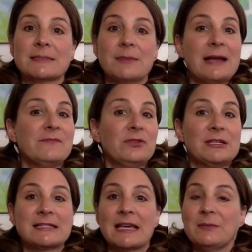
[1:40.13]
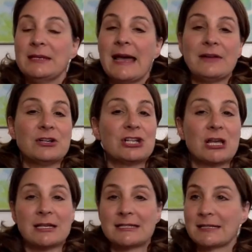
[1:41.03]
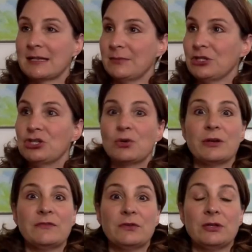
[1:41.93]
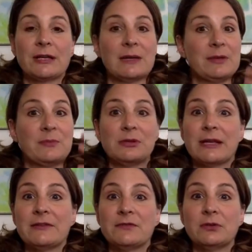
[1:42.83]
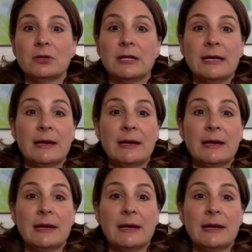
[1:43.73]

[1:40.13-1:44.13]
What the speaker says: Mindfulness can be energized, it can be joyful, it can be playful.